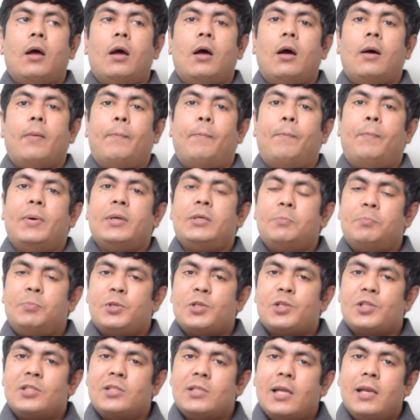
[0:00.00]
But
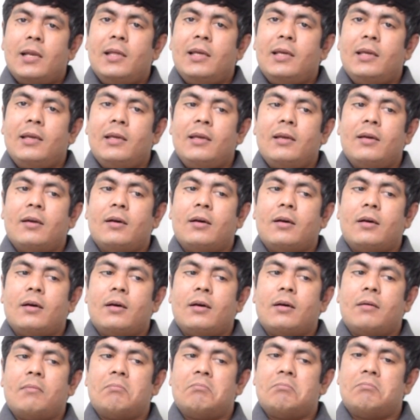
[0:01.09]
personally,
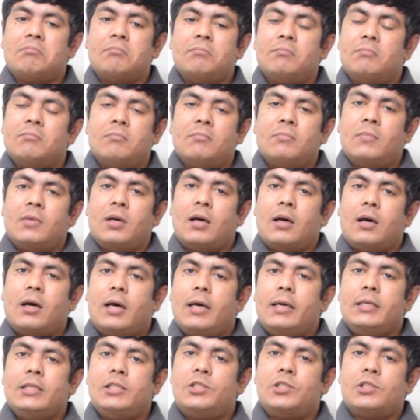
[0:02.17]

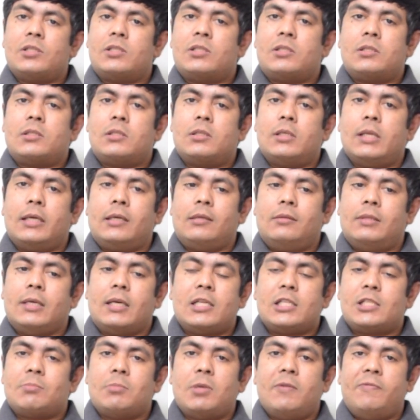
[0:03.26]
I just like
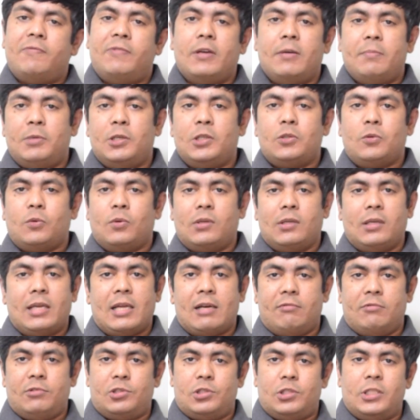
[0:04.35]
that is my favorite Korean
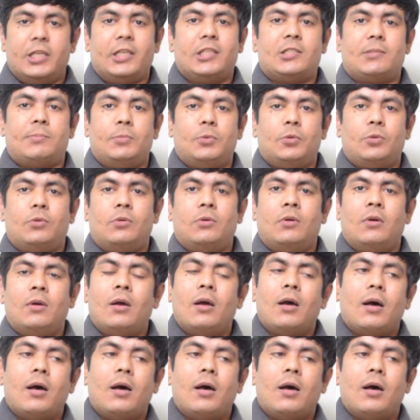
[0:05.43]
language textbook.